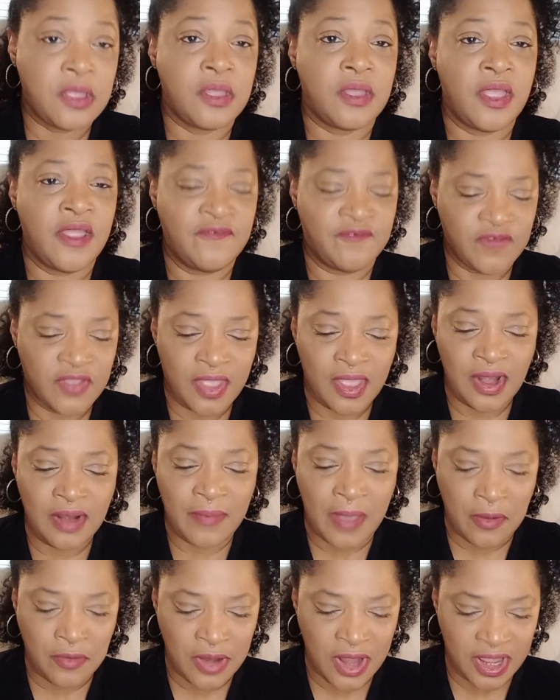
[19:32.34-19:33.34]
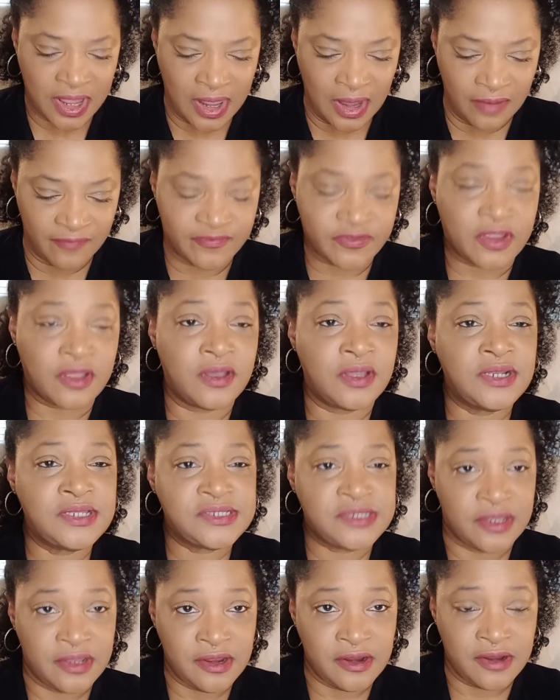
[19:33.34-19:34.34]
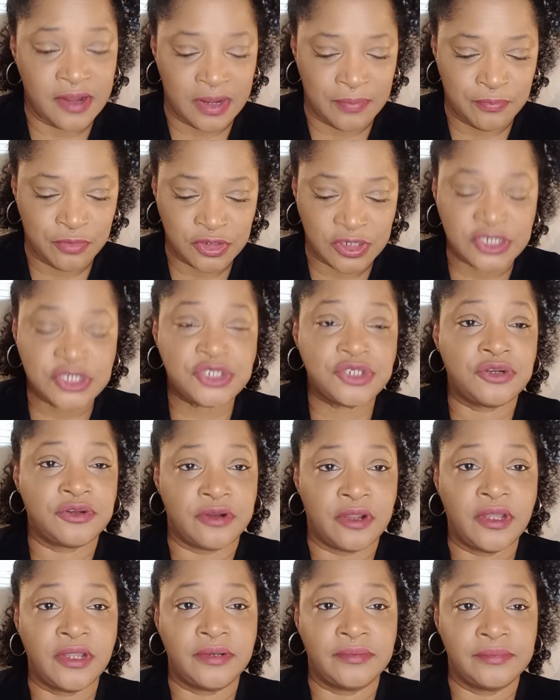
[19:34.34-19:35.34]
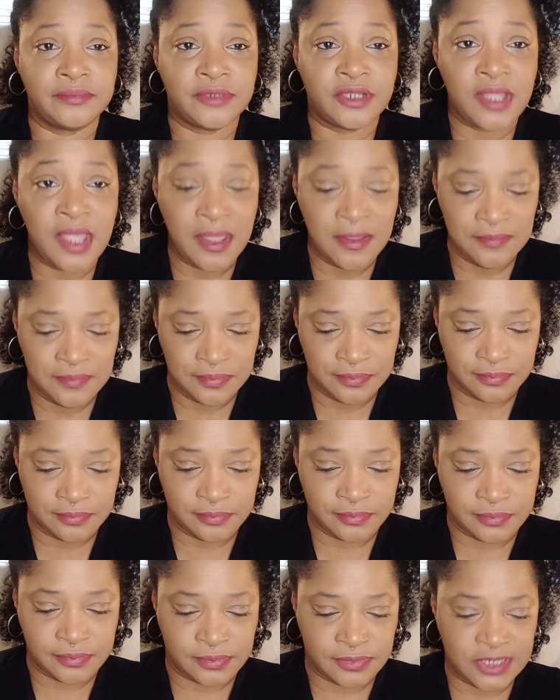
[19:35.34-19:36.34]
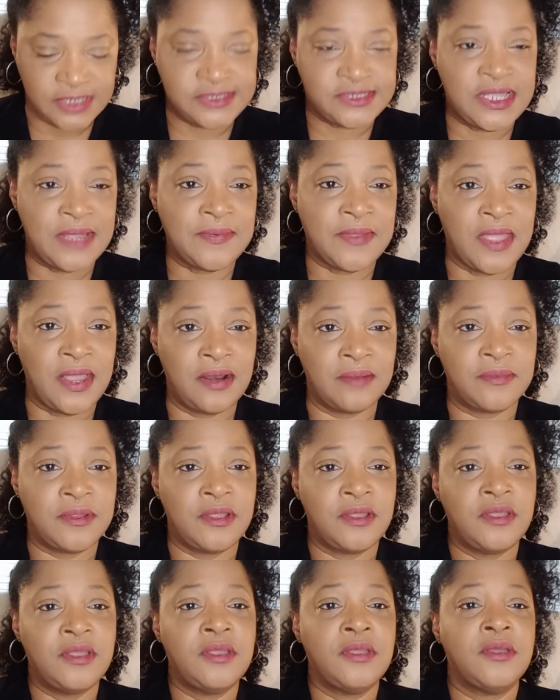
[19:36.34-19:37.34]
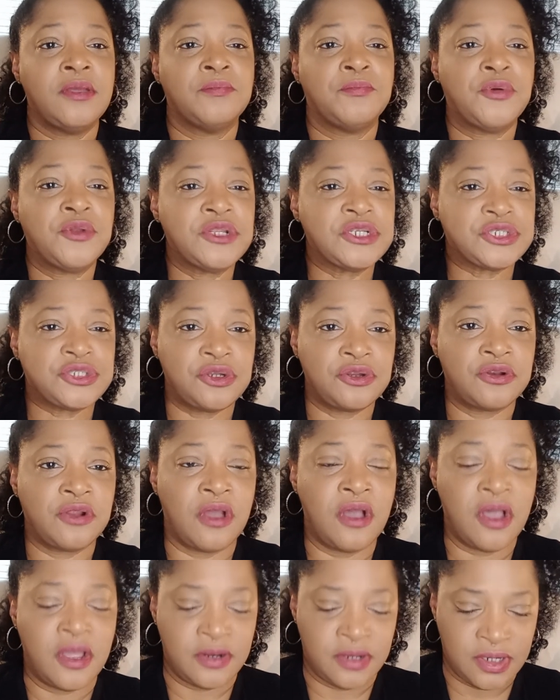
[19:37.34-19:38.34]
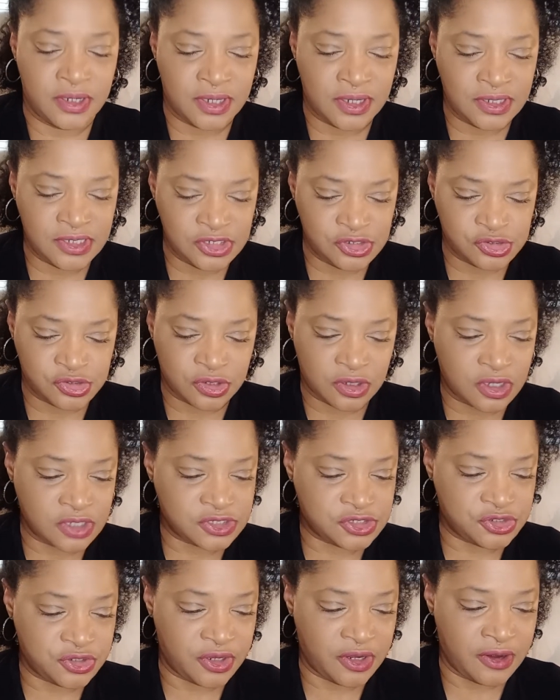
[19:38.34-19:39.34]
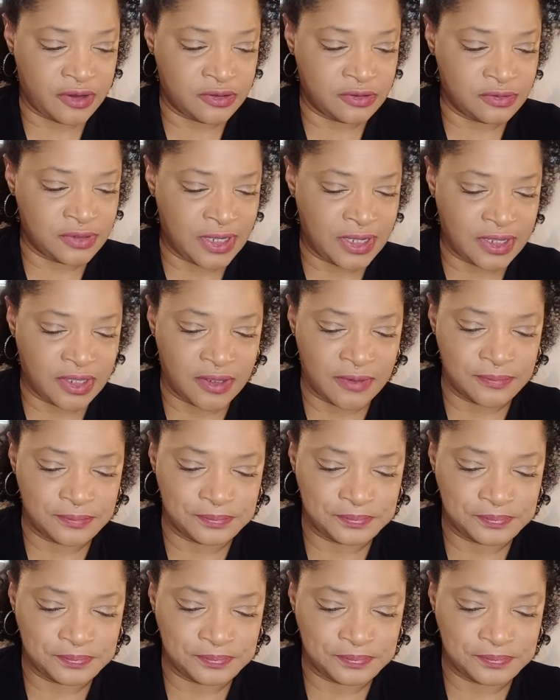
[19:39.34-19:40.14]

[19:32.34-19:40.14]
And for Caleb, I would like Caleb to cut his hair and put a shirt on, okay? Next time, Caleb, put a shirt on, and I need you to cut your hair. I don't like it.